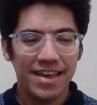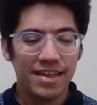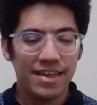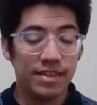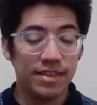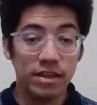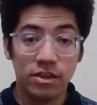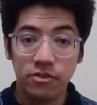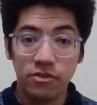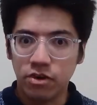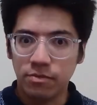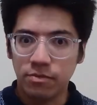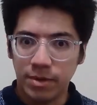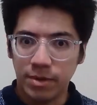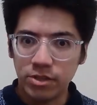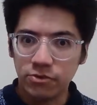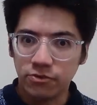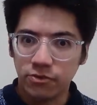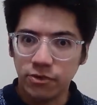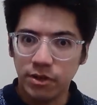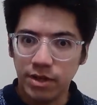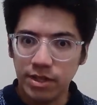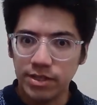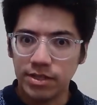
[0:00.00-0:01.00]
Thank you very much
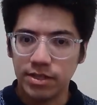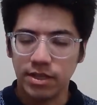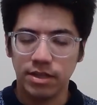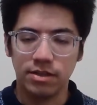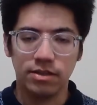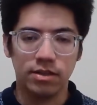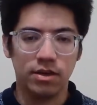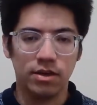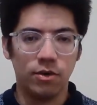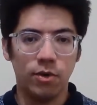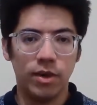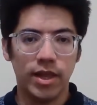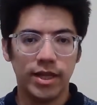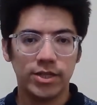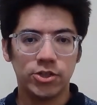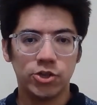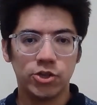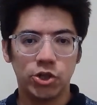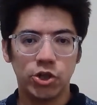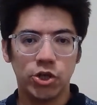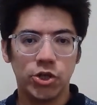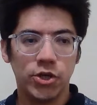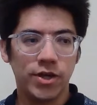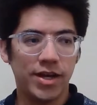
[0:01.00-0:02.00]
for listening the whole
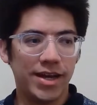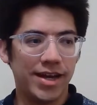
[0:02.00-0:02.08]
lecture.